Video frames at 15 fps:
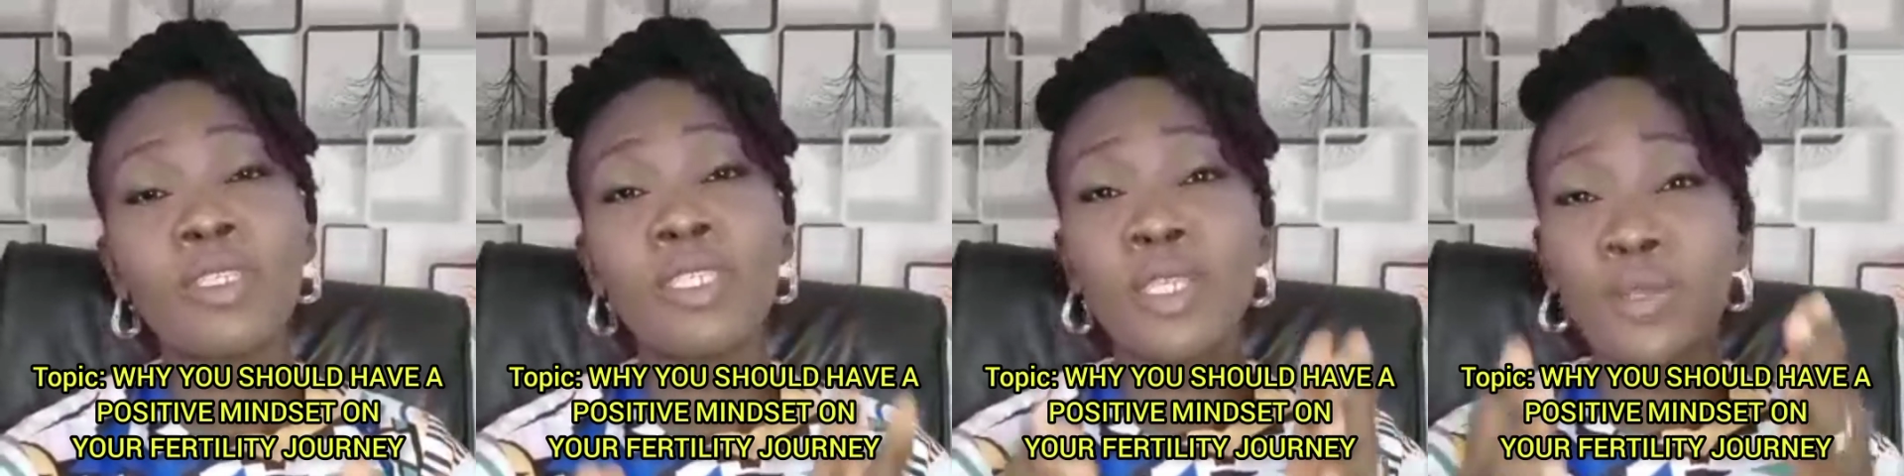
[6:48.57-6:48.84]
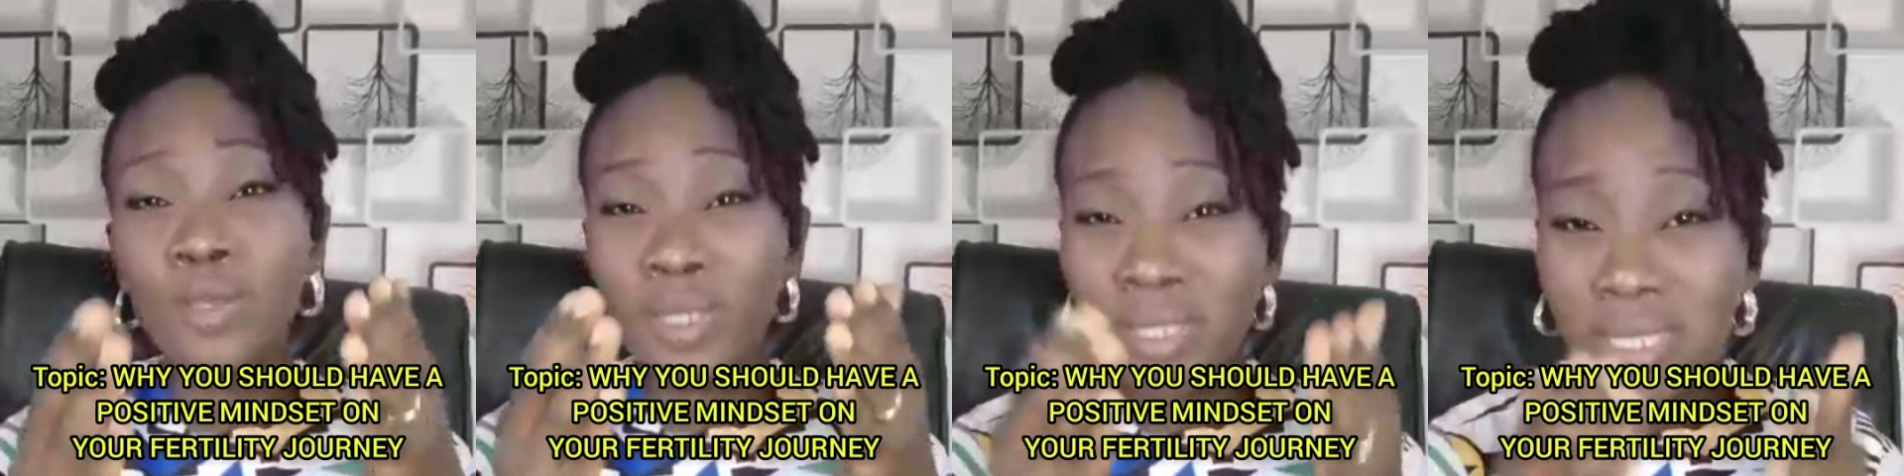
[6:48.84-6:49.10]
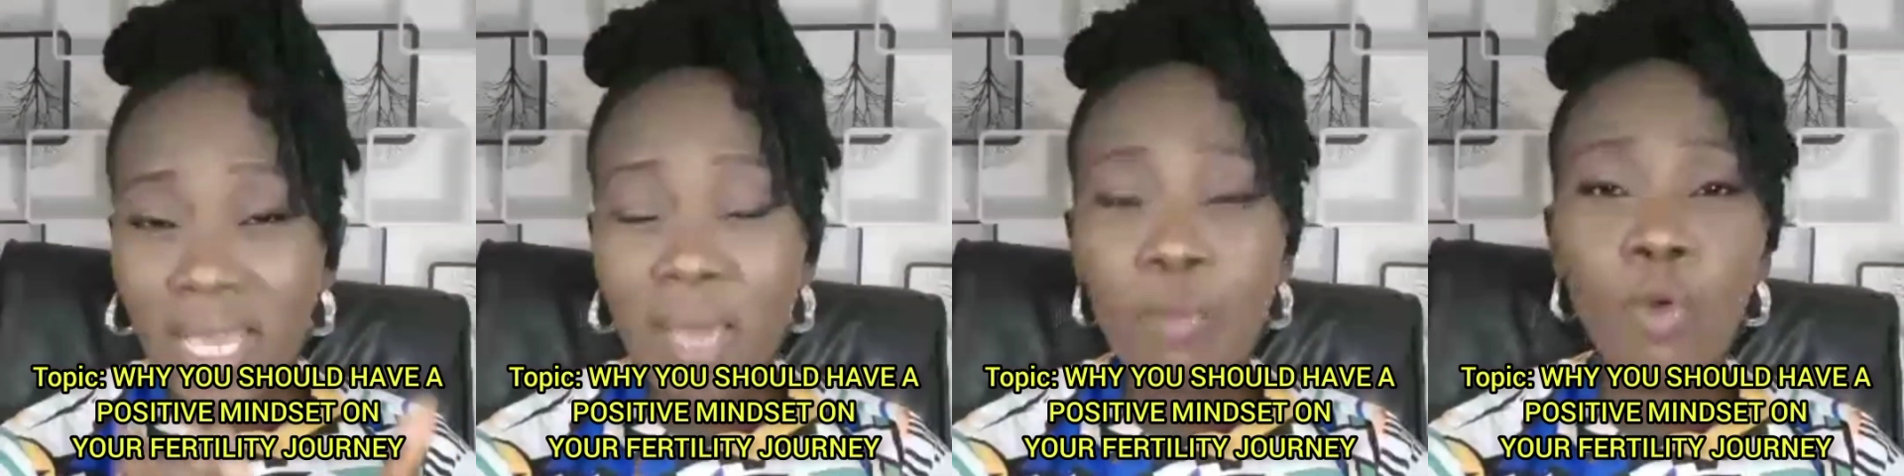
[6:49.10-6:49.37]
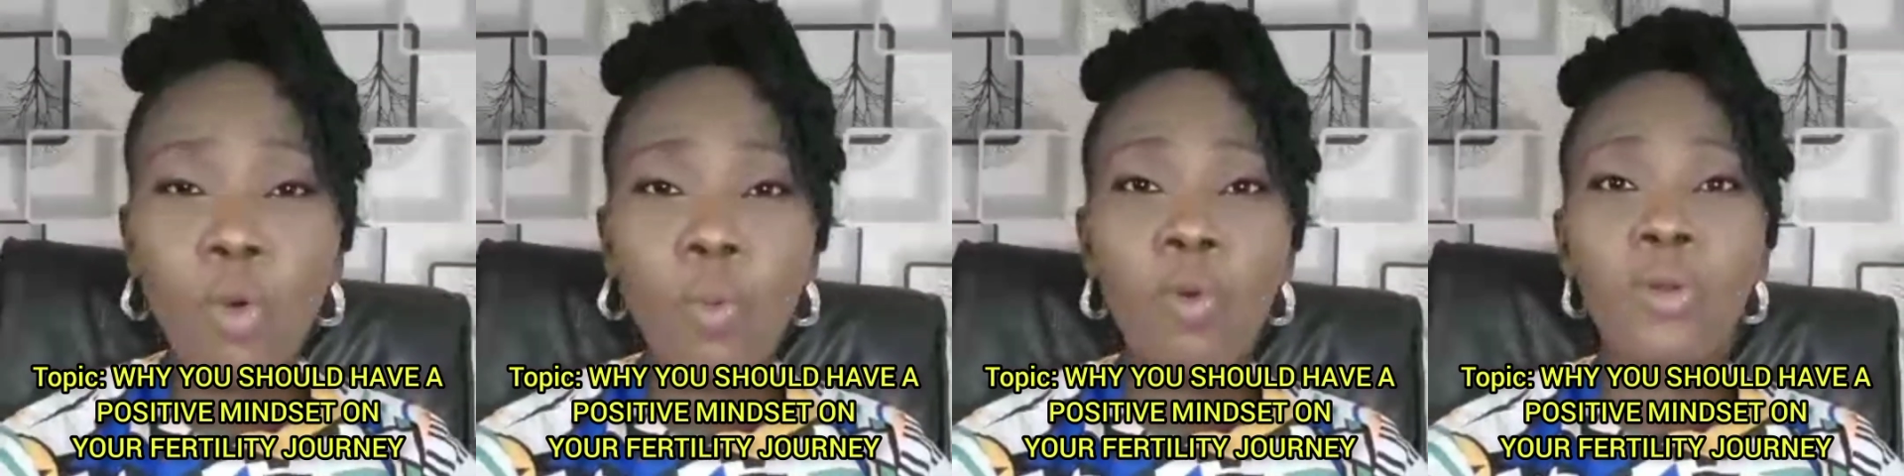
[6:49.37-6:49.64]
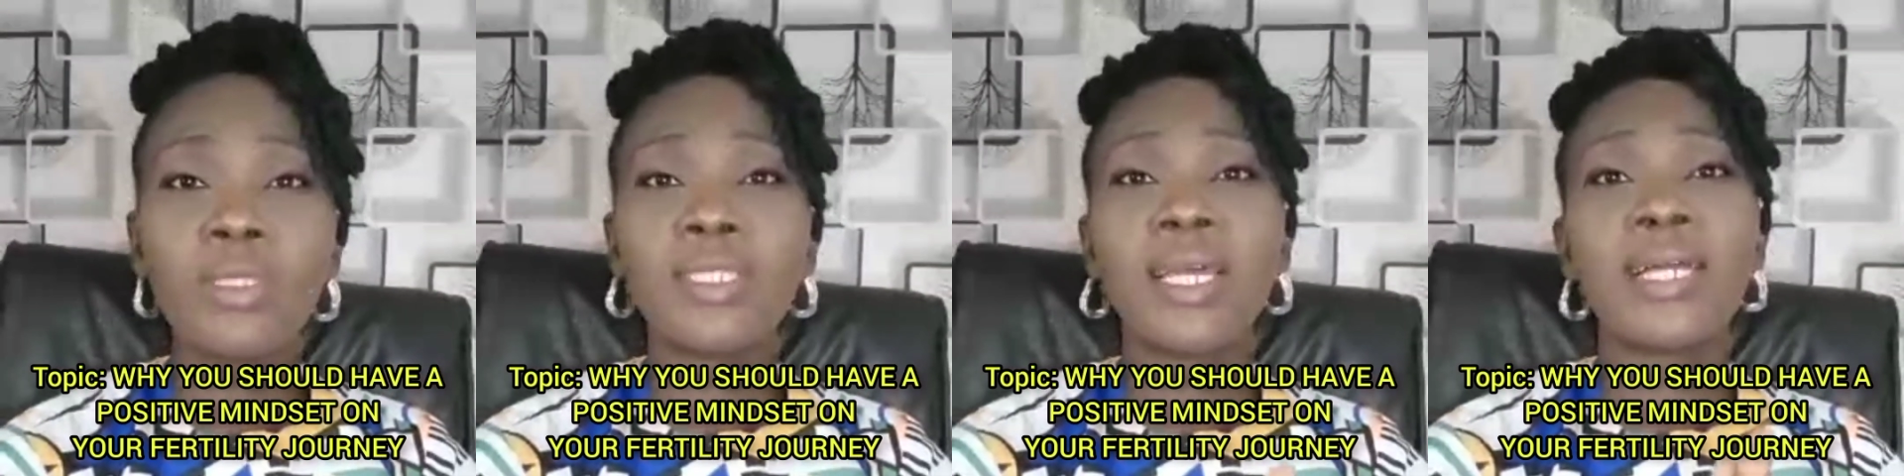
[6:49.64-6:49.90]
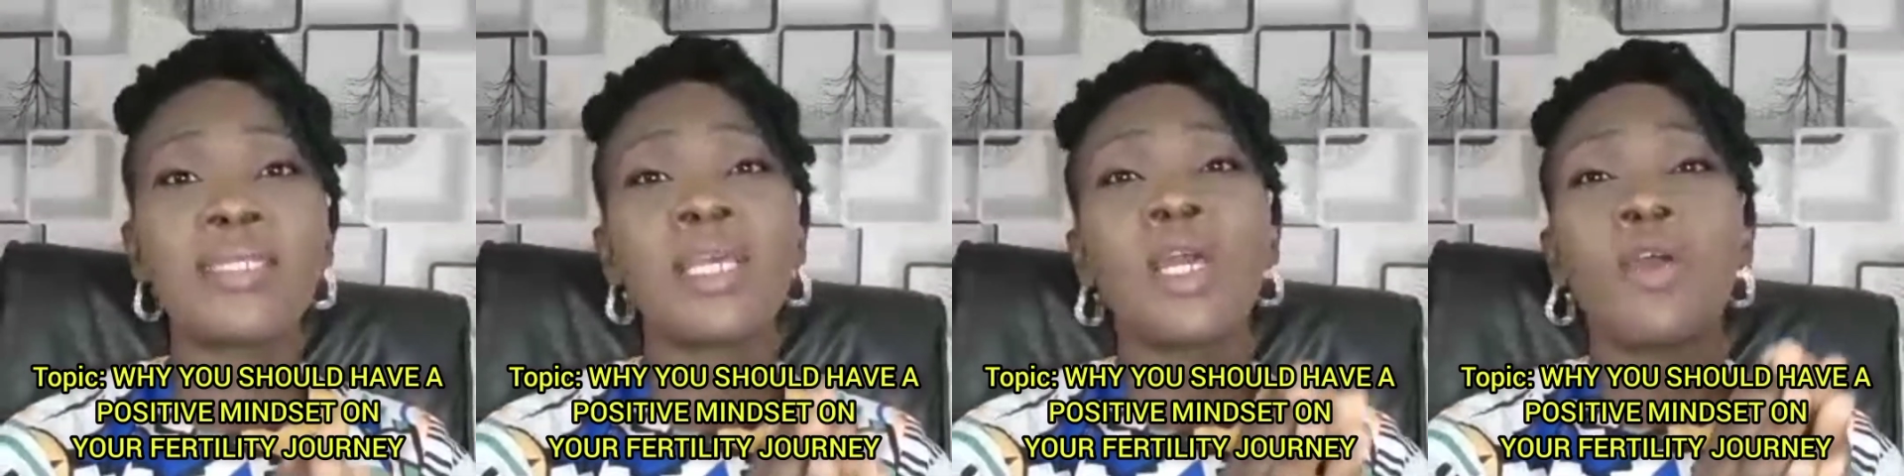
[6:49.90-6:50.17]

the same hormones that